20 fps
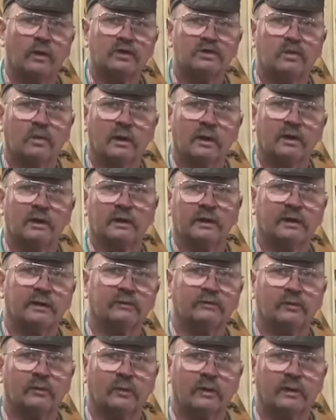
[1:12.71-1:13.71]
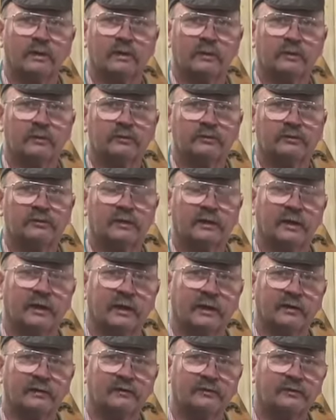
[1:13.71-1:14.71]
Forge welding is one of those
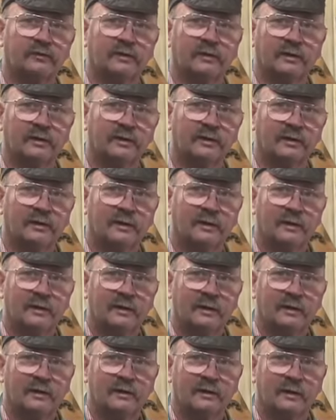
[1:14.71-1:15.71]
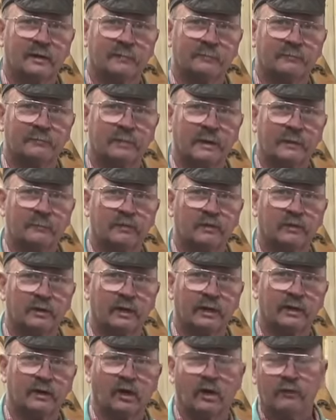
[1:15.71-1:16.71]
things that people
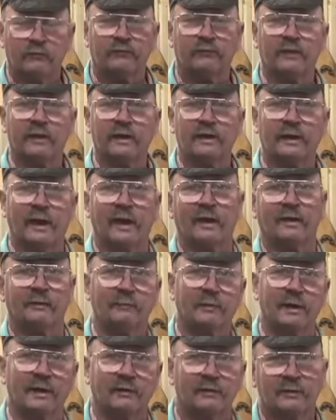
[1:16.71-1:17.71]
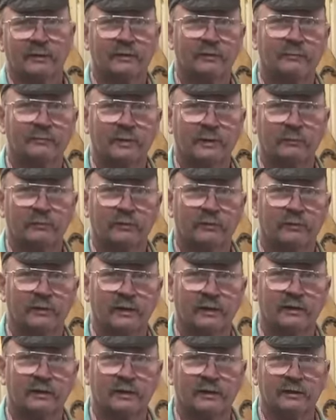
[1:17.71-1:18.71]
get all freaked out about. People
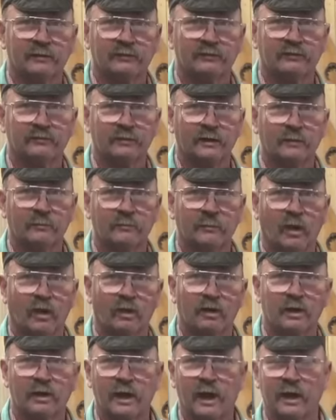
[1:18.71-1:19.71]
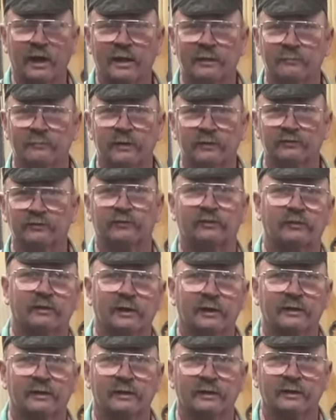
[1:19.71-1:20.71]
think that it's some arcane
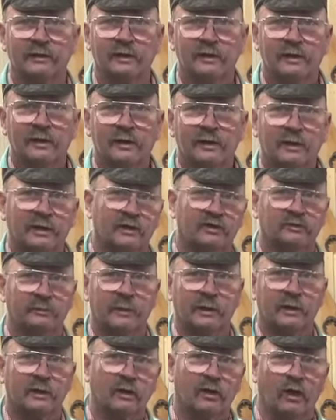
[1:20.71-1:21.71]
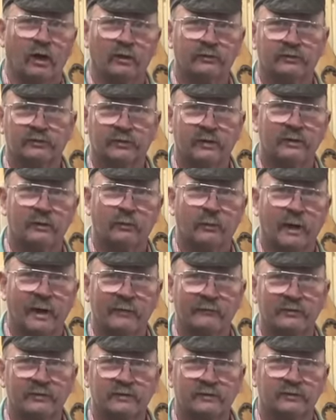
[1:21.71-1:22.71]
mystery that has been lost to the
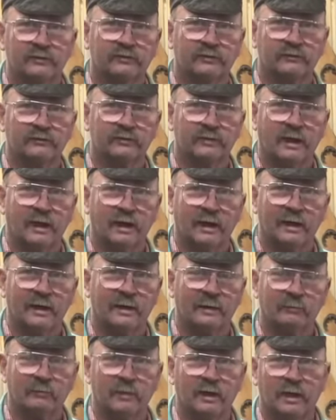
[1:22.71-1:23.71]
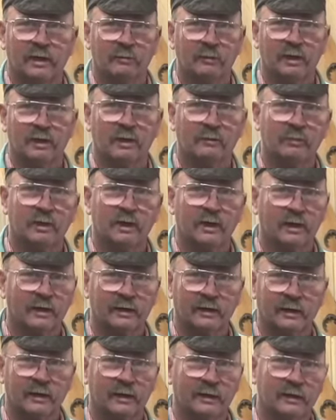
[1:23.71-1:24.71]
ravages of time, blah, blah, blah,
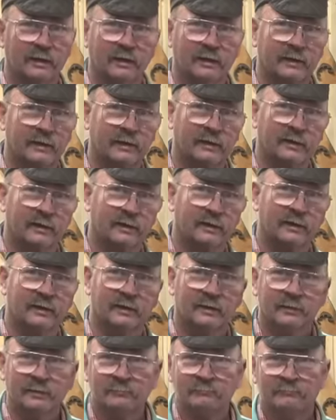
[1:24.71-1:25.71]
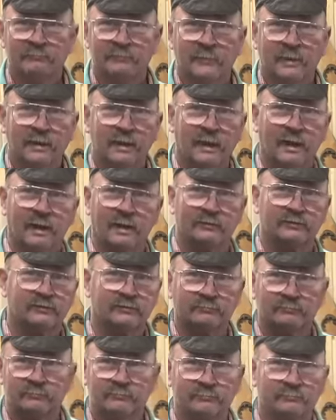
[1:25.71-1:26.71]
yada, yada, yada.
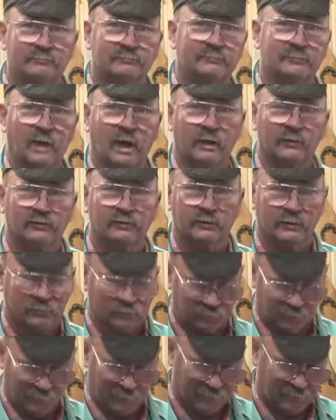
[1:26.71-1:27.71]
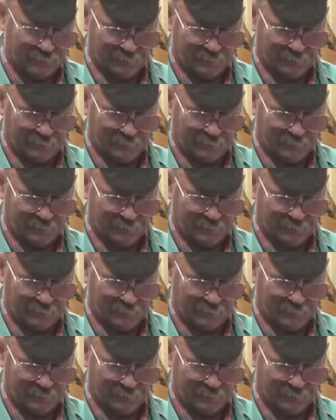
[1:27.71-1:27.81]
That's nonsense.